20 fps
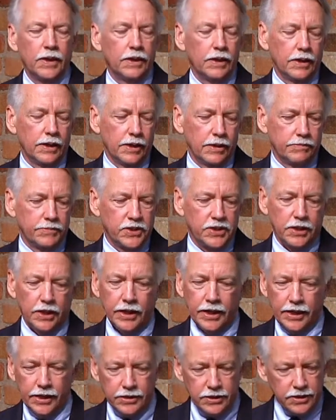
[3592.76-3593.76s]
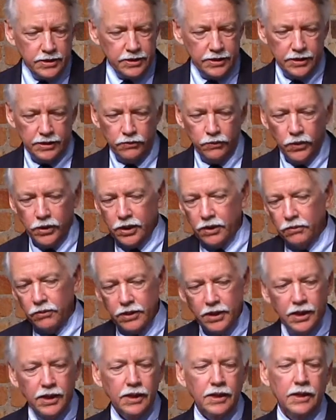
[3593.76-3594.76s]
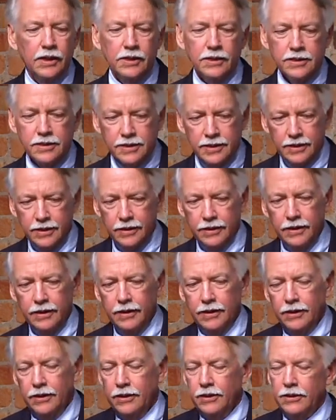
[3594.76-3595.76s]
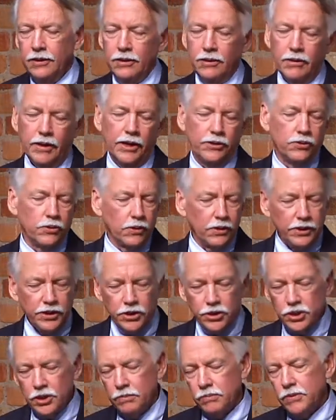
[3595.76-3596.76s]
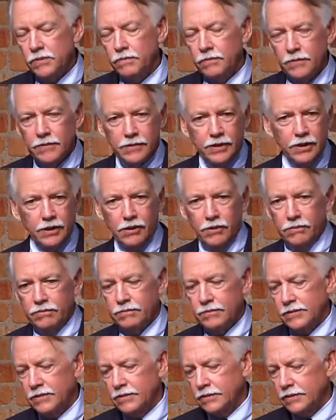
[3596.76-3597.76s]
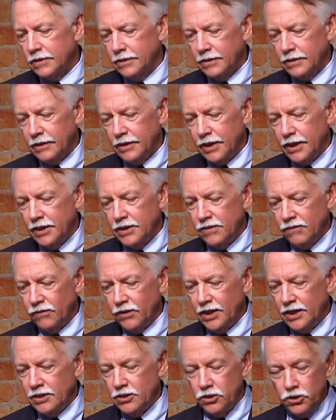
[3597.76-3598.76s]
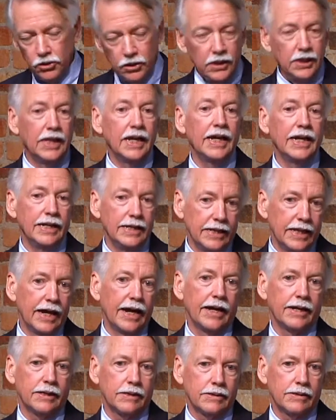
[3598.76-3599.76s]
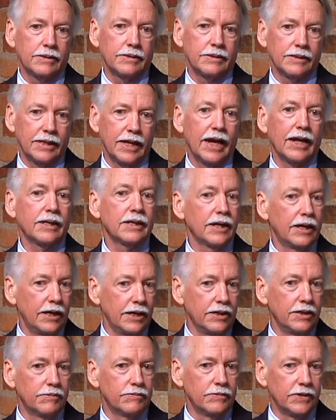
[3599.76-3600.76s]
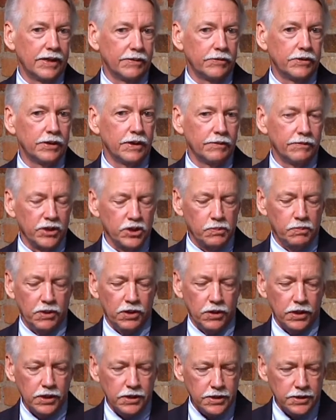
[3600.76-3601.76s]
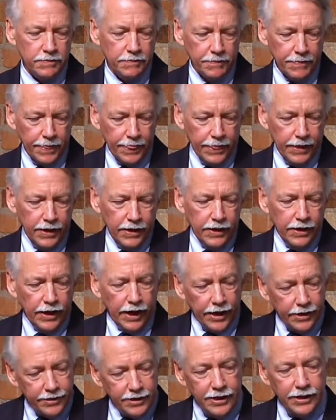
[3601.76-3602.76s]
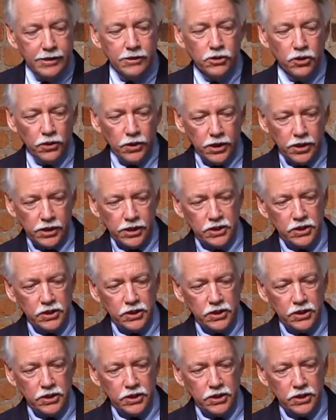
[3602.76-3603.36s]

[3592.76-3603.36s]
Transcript: uh, science and working with kids and you know outdoor leadership you know kinds of things that you can gain that that kind of level of experience. I think during